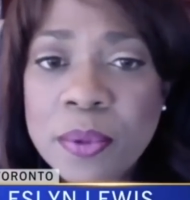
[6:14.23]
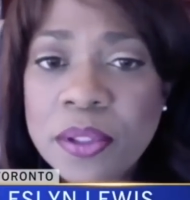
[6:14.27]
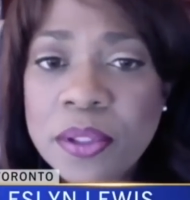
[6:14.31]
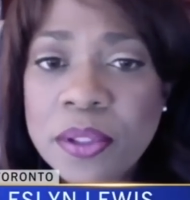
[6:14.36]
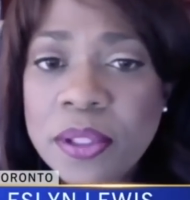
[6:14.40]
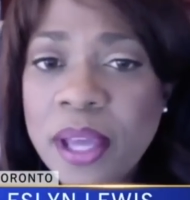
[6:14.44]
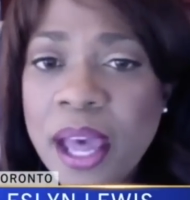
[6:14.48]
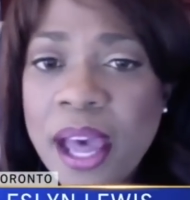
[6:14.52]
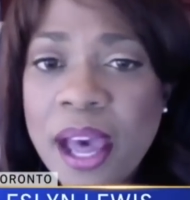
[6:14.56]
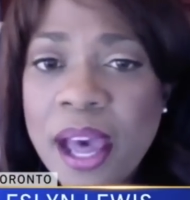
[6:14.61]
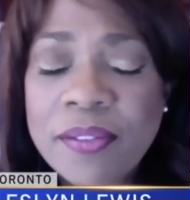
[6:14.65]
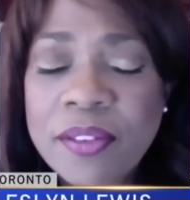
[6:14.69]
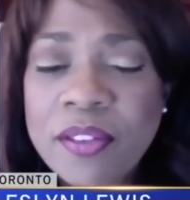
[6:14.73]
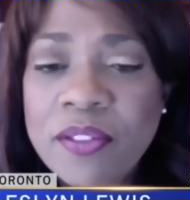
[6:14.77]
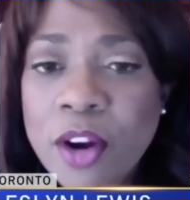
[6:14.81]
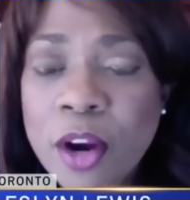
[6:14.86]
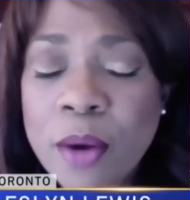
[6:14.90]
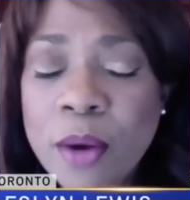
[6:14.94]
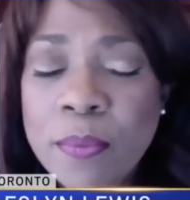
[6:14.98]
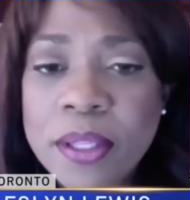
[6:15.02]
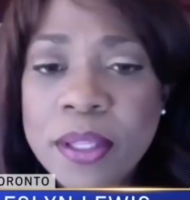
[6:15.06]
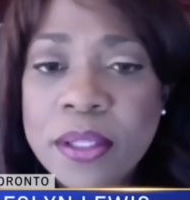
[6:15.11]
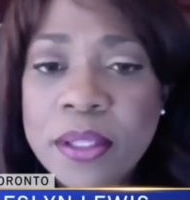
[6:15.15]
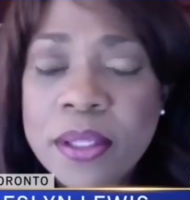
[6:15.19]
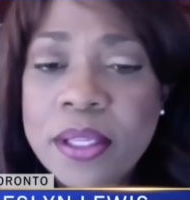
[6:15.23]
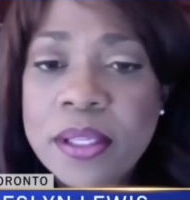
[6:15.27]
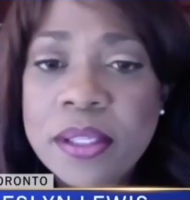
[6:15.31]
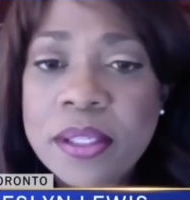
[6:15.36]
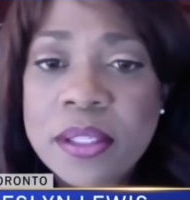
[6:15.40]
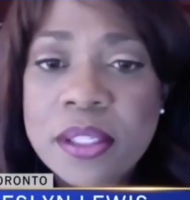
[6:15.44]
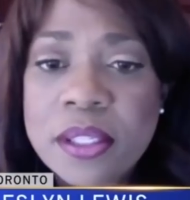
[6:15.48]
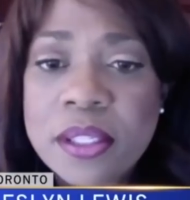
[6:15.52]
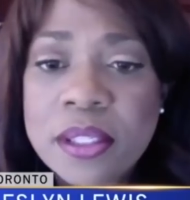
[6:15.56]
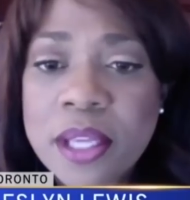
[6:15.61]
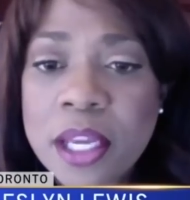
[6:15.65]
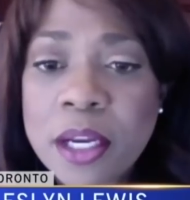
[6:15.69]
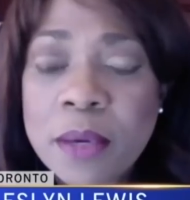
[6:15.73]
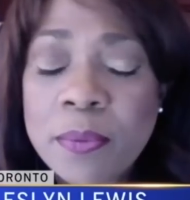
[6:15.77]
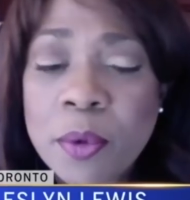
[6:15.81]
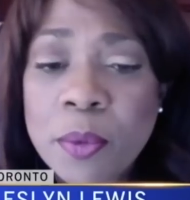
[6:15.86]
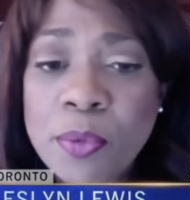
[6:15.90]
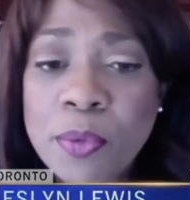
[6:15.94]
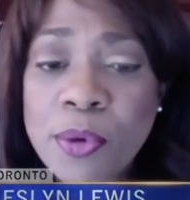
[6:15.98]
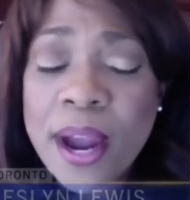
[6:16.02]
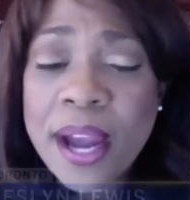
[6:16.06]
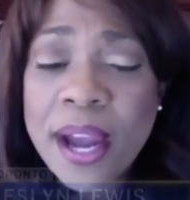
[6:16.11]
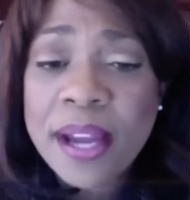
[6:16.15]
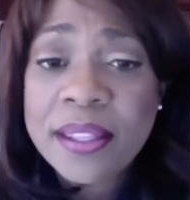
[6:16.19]
to have environmentally sustainable
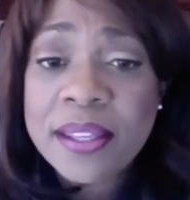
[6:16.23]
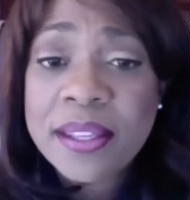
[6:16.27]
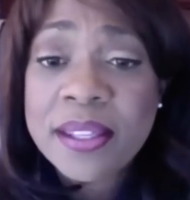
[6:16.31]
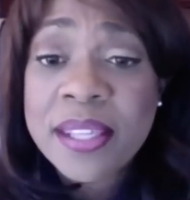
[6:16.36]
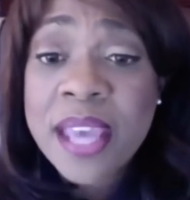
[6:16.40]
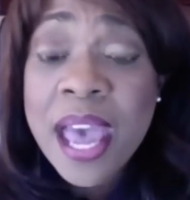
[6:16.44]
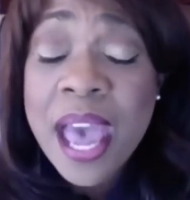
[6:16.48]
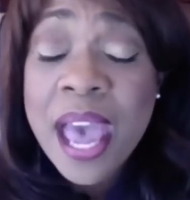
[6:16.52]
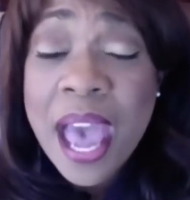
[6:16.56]
practice.